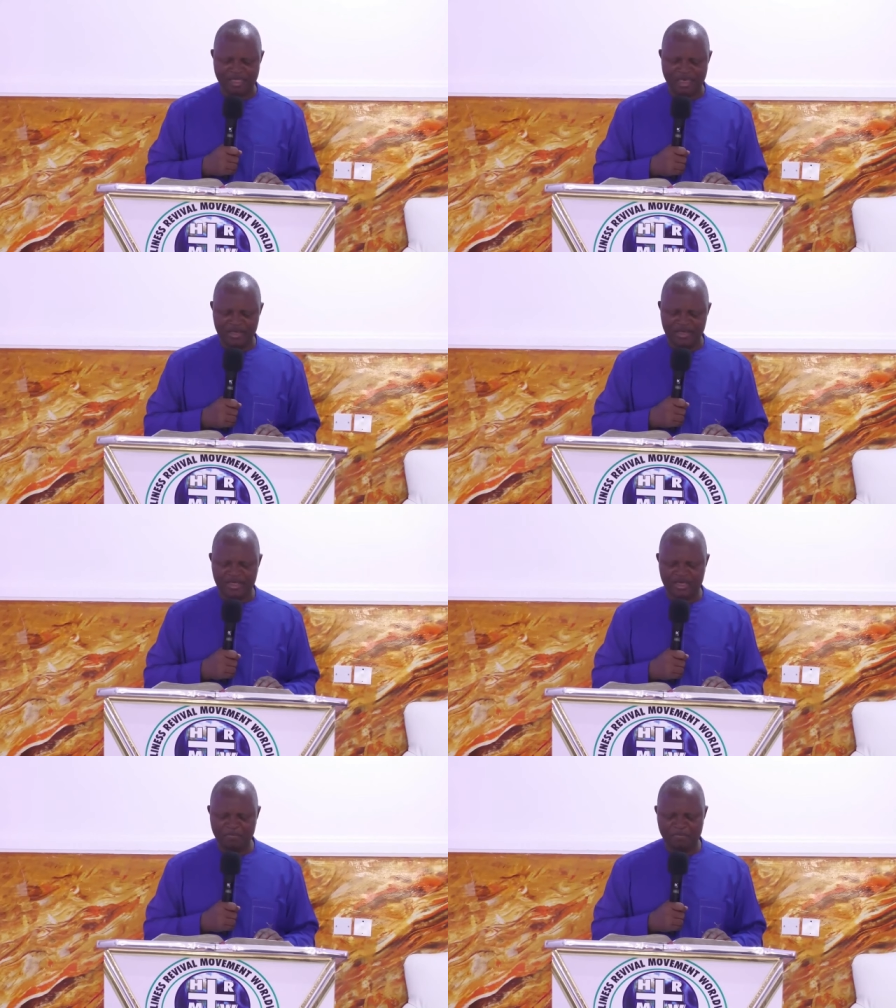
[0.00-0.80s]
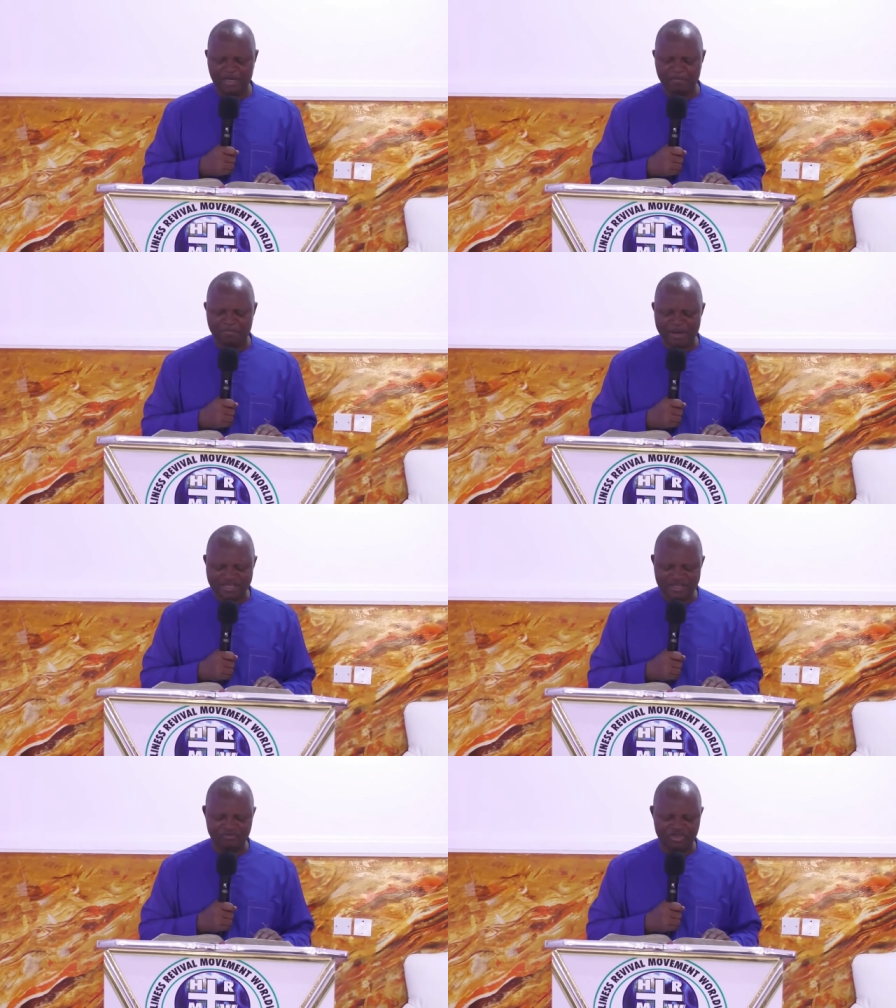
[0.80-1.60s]
He keepeth the paths
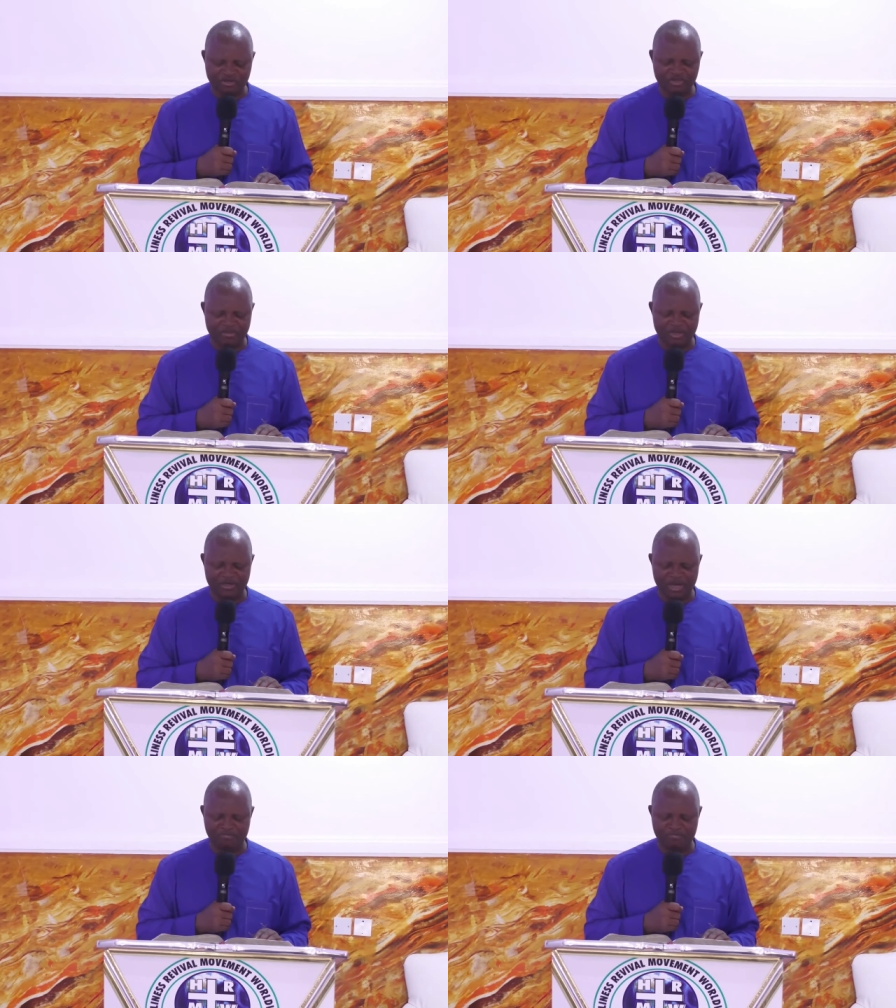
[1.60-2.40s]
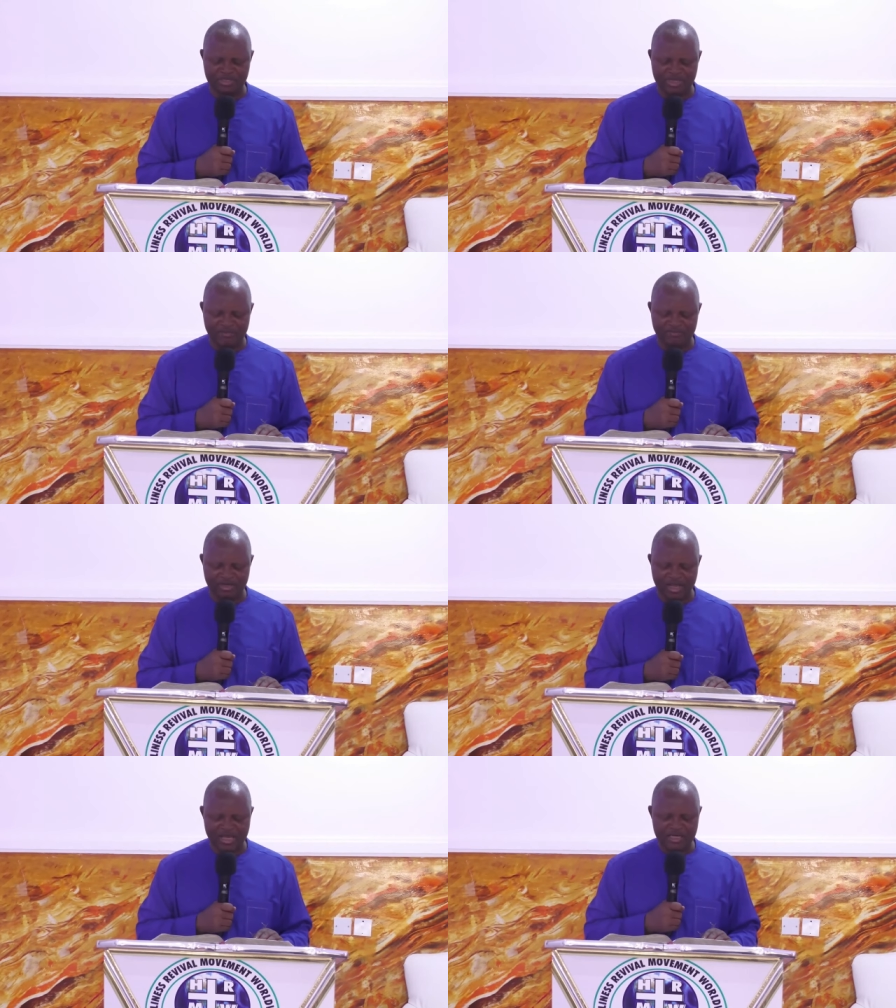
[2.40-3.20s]
of judgment and preserveth
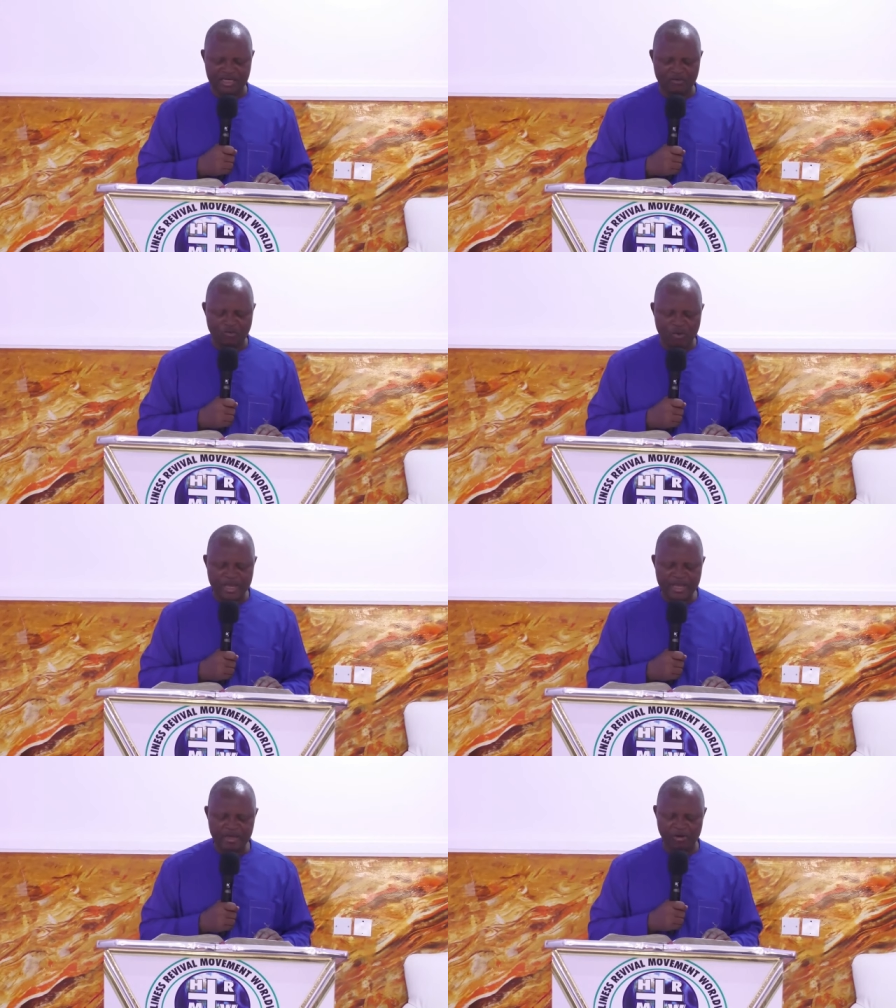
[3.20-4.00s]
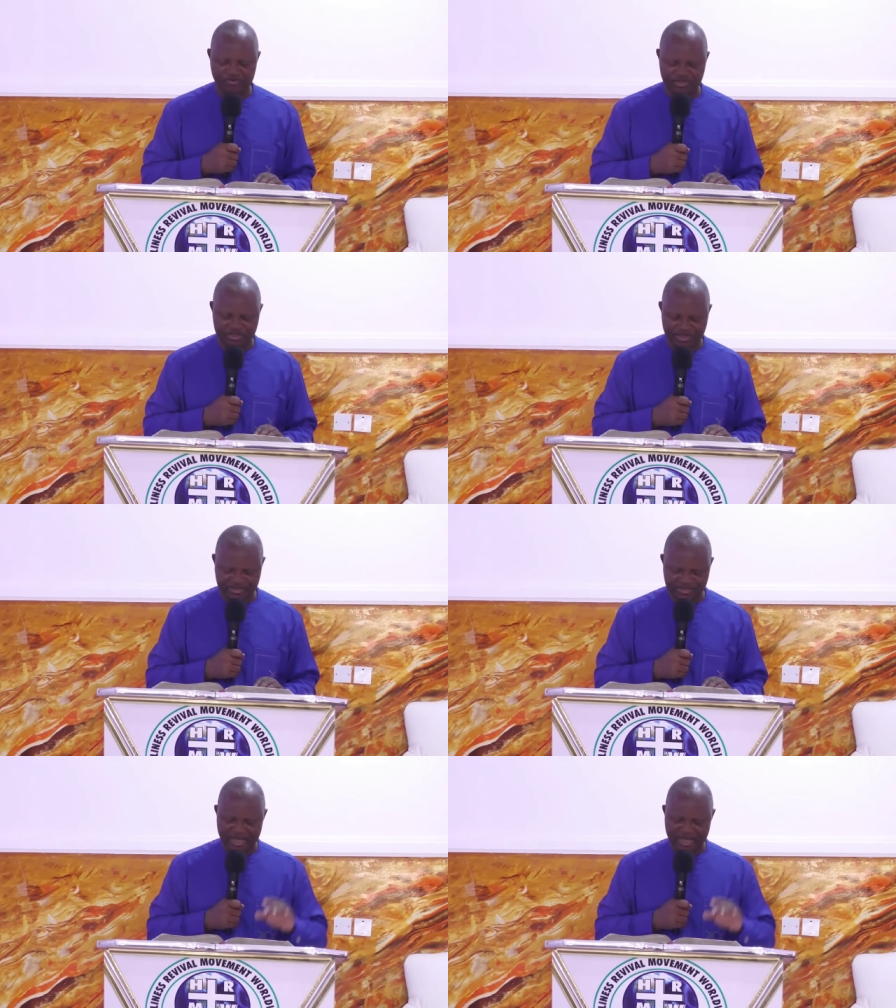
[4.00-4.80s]
the way of his saints.
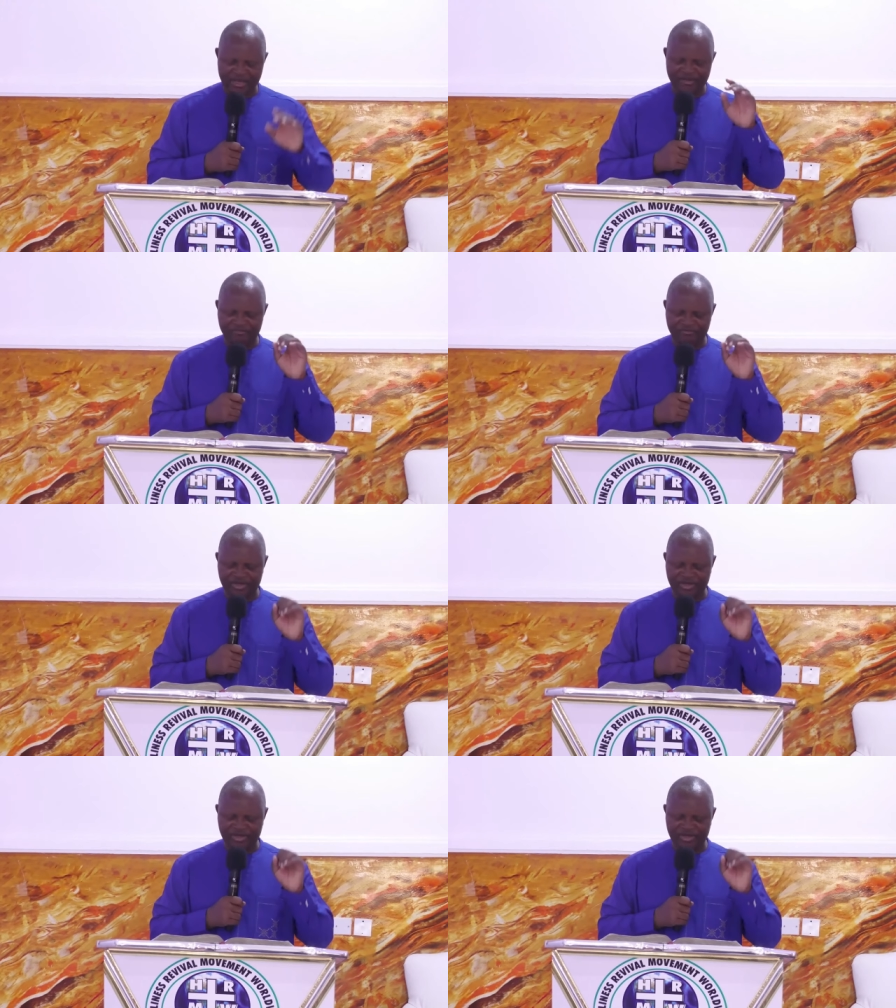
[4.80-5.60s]
Verse 9.